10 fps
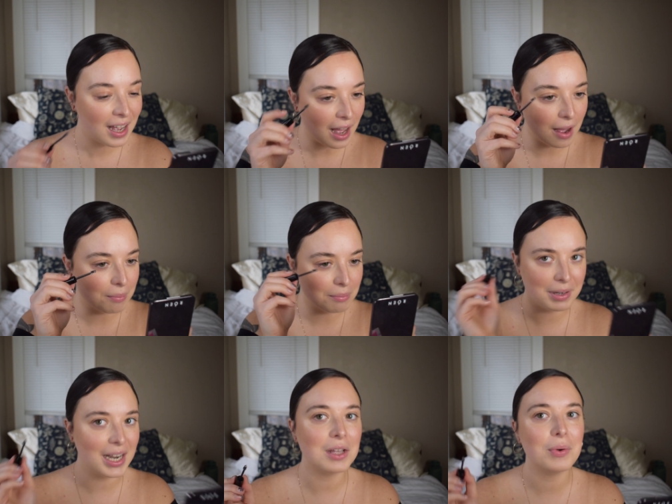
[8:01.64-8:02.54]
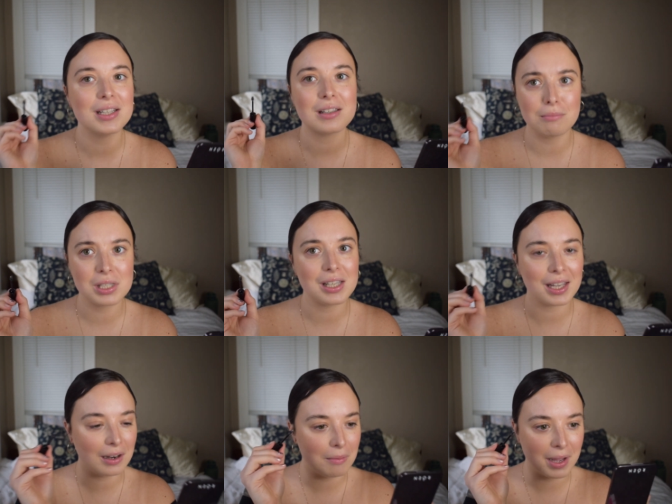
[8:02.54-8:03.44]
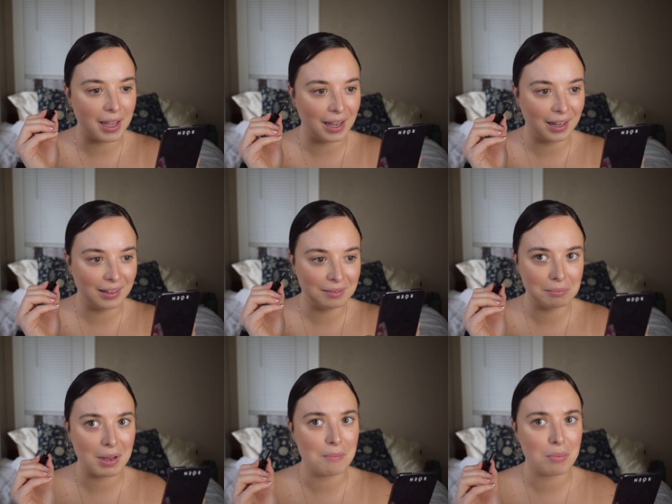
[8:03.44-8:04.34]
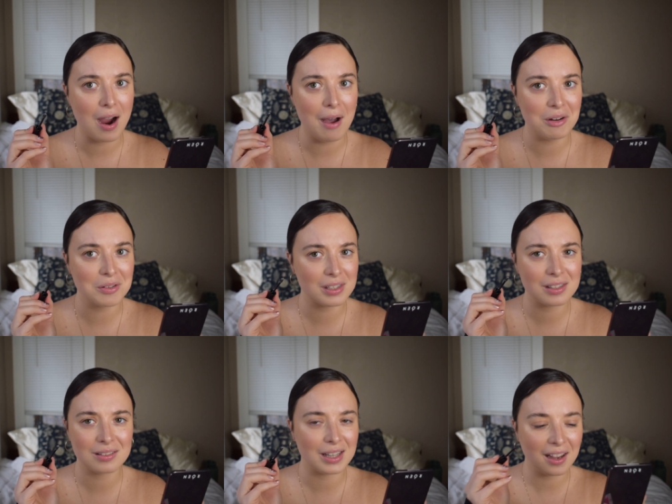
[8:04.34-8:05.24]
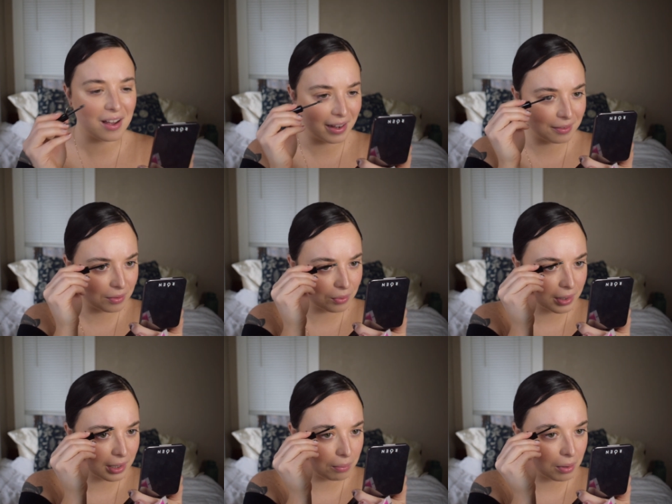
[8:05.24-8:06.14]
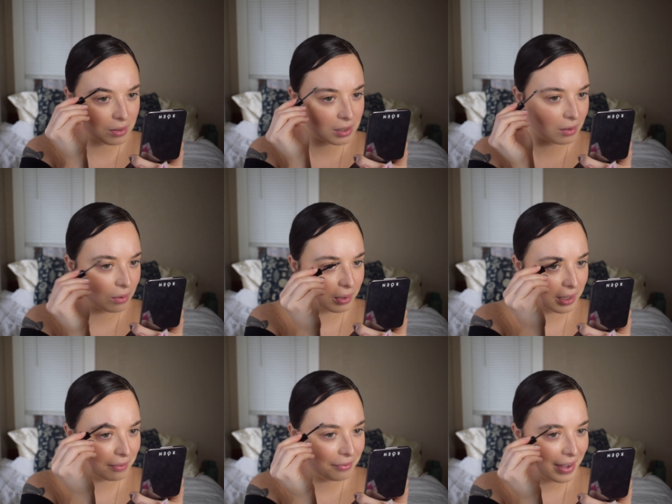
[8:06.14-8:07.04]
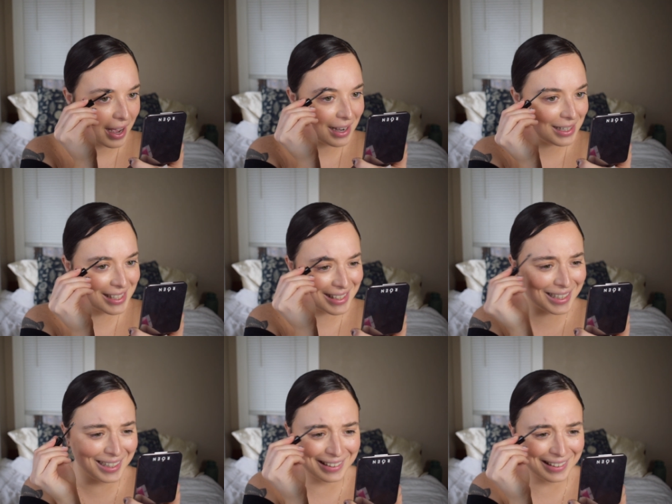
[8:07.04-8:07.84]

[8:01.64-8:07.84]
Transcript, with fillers: Um, but anyways, I'm slicking up my, my brows. That got really personal really fast.